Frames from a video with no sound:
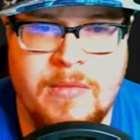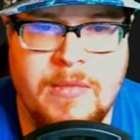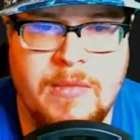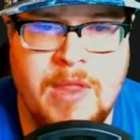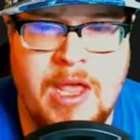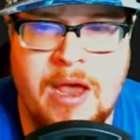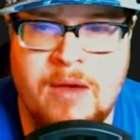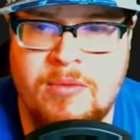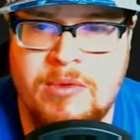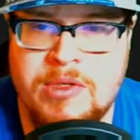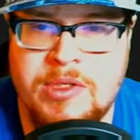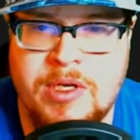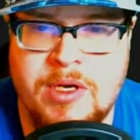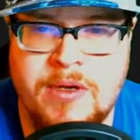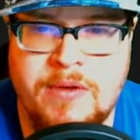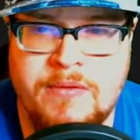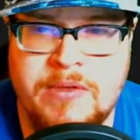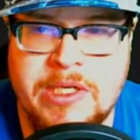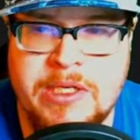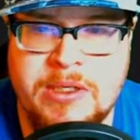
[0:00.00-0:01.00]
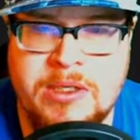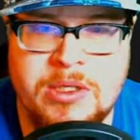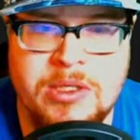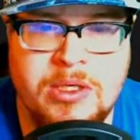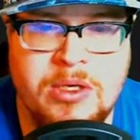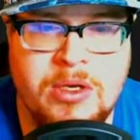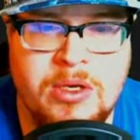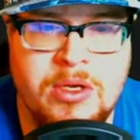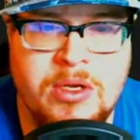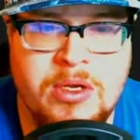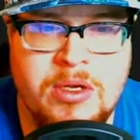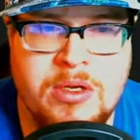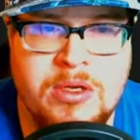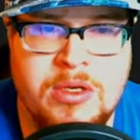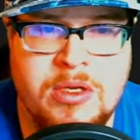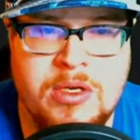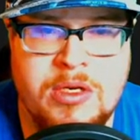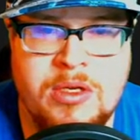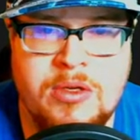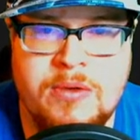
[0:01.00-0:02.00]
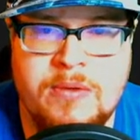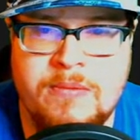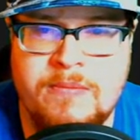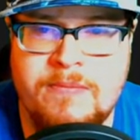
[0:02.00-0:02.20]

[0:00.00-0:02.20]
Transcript: That resolves, that's good.